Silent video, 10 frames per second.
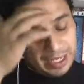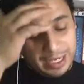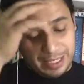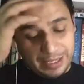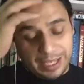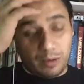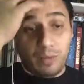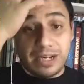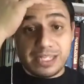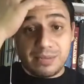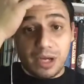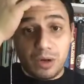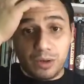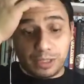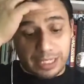And then, what is a
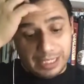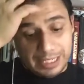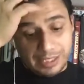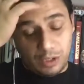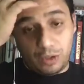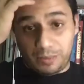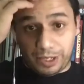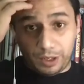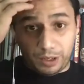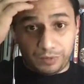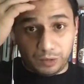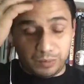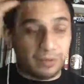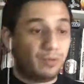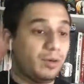Mahout? Let's go to paragraph
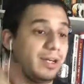number four.